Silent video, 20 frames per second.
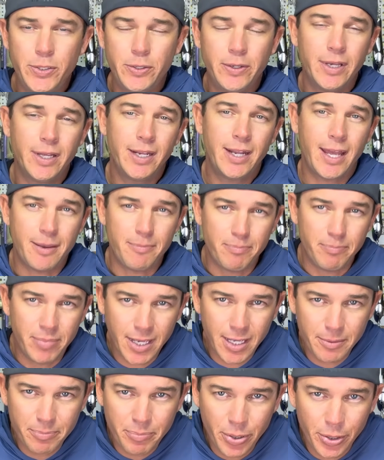you get a
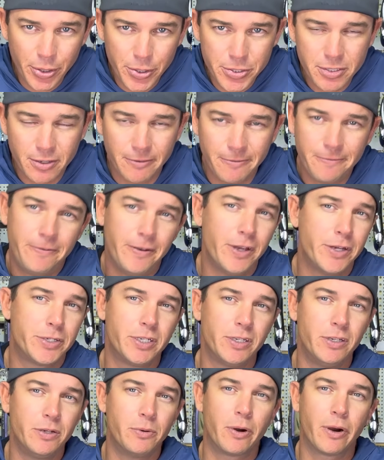big push of fish
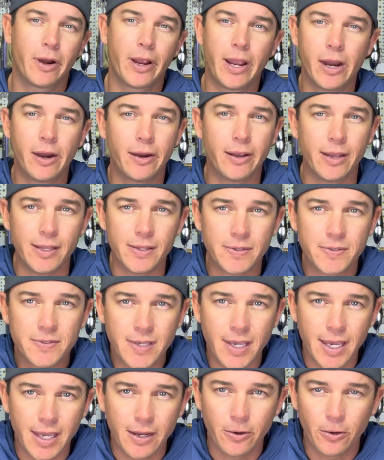into our area in,
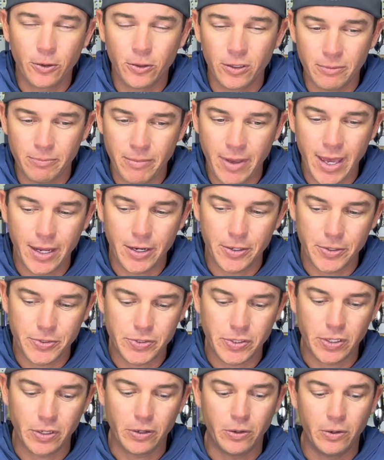say, early May or
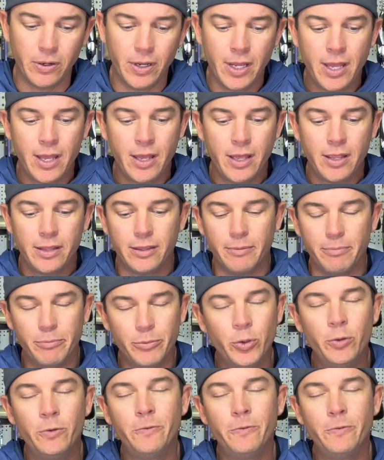so, the moon